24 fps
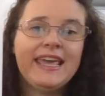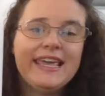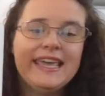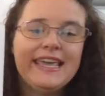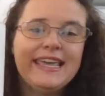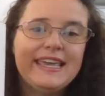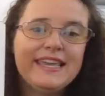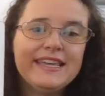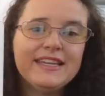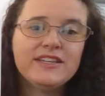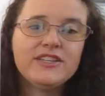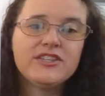
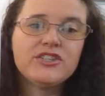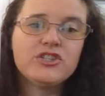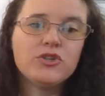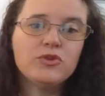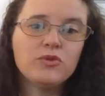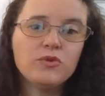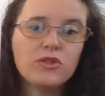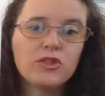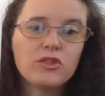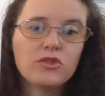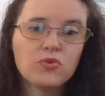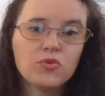
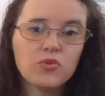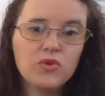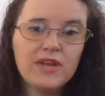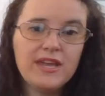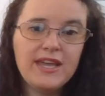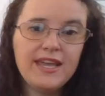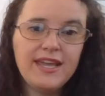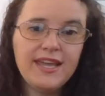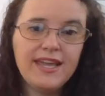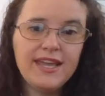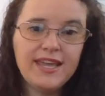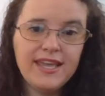into
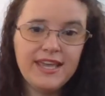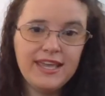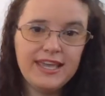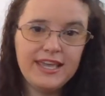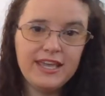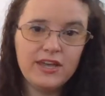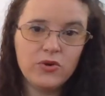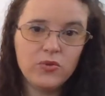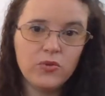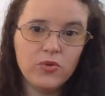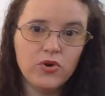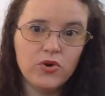3
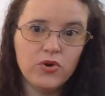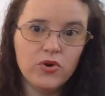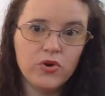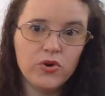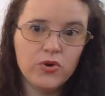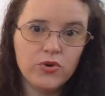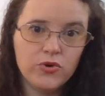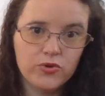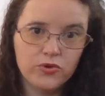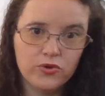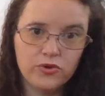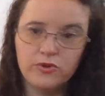
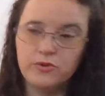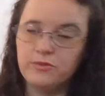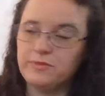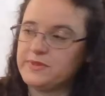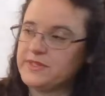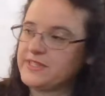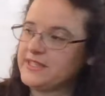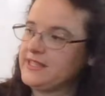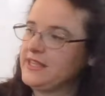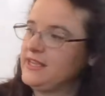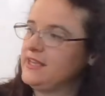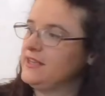equal
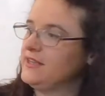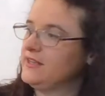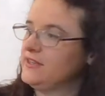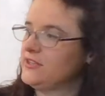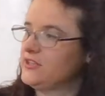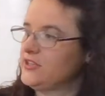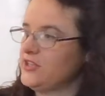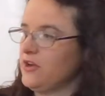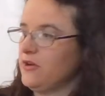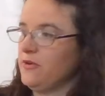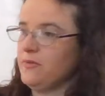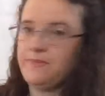groups.
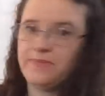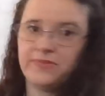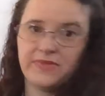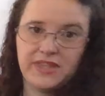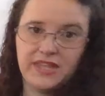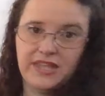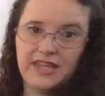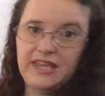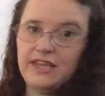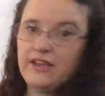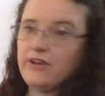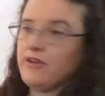So
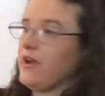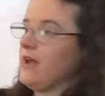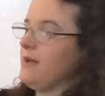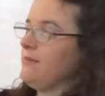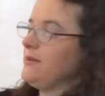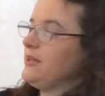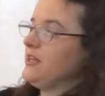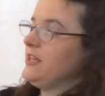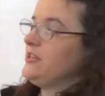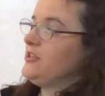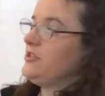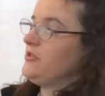here
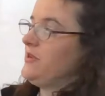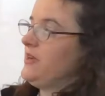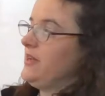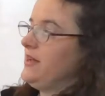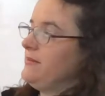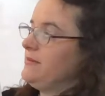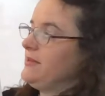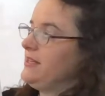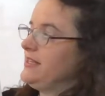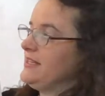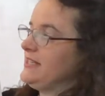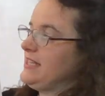I'm going to do it.
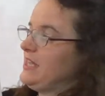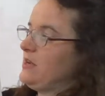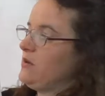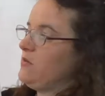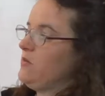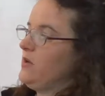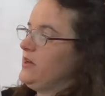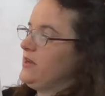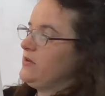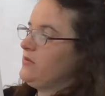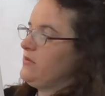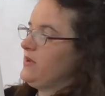I'm going to take
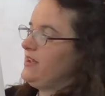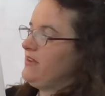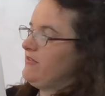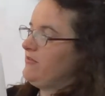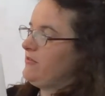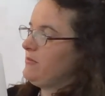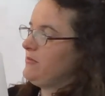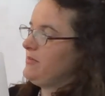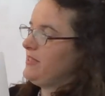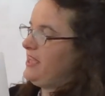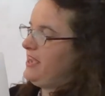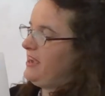one away
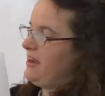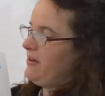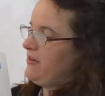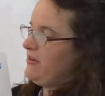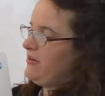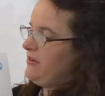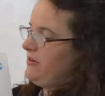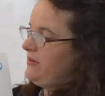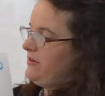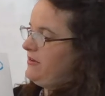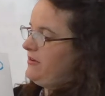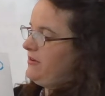from
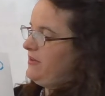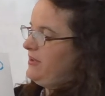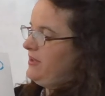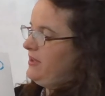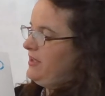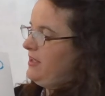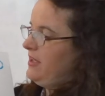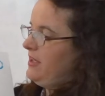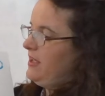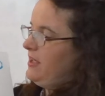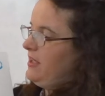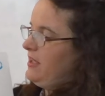there.
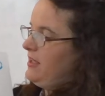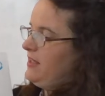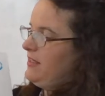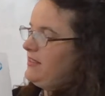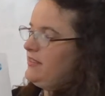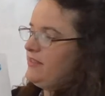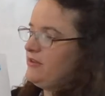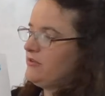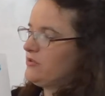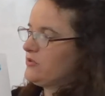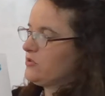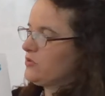
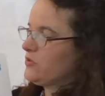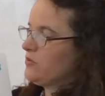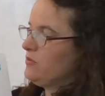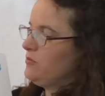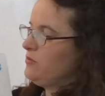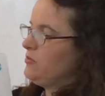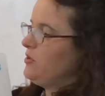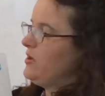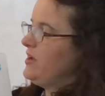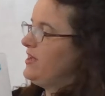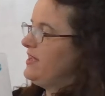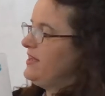There's
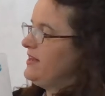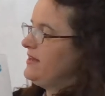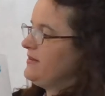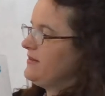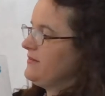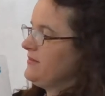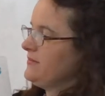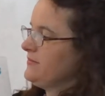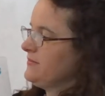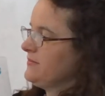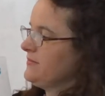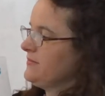group 1,